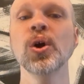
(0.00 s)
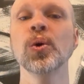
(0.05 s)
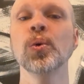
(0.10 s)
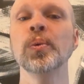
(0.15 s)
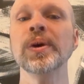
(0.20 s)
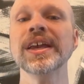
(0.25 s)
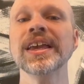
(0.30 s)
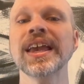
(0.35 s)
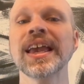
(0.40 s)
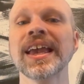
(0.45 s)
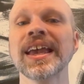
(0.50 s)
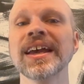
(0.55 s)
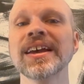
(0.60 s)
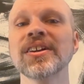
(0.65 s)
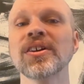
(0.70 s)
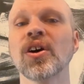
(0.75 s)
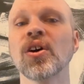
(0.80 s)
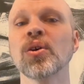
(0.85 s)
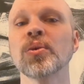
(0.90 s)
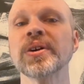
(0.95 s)
We can't
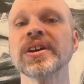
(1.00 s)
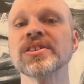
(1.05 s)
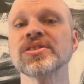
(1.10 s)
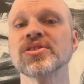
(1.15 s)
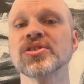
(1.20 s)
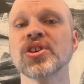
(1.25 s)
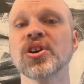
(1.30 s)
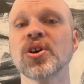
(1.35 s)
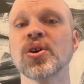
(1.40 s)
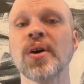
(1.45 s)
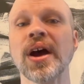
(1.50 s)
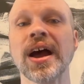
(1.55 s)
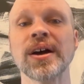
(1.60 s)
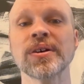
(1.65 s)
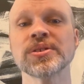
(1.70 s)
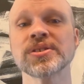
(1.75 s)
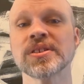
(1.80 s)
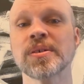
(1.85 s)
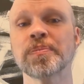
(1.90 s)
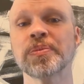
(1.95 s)
always know
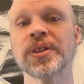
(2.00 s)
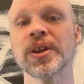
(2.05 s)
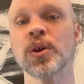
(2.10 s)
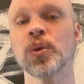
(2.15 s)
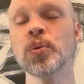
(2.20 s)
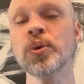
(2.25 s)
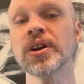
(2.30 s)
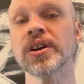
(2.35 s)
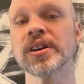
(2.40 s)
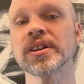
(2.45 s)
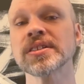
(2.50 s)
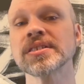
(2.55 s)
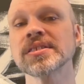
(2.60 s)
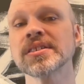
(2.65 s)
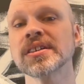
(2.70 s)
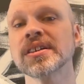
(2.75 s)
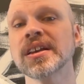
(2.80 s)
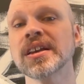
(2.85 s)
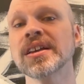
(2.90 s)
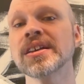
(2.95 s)
how something works.
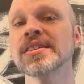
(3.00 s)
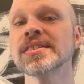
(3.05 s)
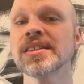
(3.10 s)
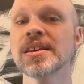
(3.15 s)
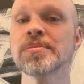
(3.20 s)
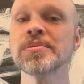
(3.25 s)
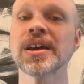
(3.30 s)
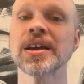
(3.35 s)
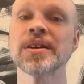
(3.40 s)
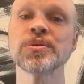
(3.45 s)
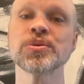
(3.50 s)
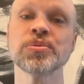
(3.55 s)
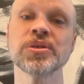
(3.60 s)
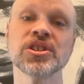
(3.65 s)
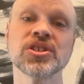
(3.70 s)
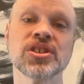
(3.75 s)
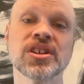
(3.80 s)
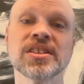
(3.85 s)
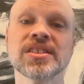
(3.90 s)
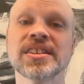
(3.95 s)
Sometimes we
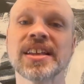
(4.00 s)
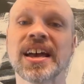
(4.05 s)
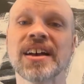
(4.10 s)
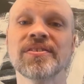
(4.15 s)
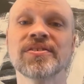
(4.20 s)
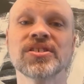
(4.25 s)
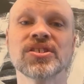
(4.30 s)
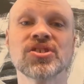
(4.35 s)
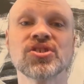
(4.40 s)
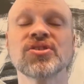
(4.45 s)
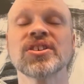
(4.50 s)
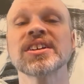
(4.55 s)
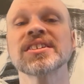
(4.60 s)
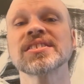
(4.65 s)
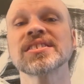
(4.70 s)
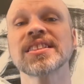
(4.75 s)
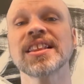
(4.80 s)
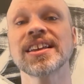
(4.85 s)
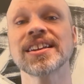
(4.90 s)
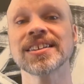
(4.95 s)
just have to
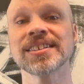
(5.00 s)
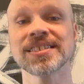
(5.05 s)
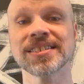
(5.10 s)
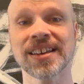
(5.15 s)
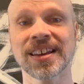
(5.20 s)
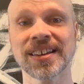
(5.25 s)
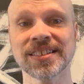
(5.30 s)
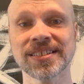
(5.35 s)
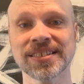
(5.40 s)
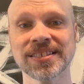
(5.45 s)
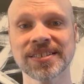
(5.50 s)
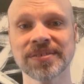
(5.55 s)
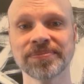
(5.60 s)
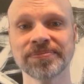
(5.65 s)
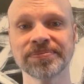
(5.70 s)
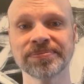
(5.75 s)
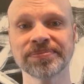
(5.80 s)
trust that it does.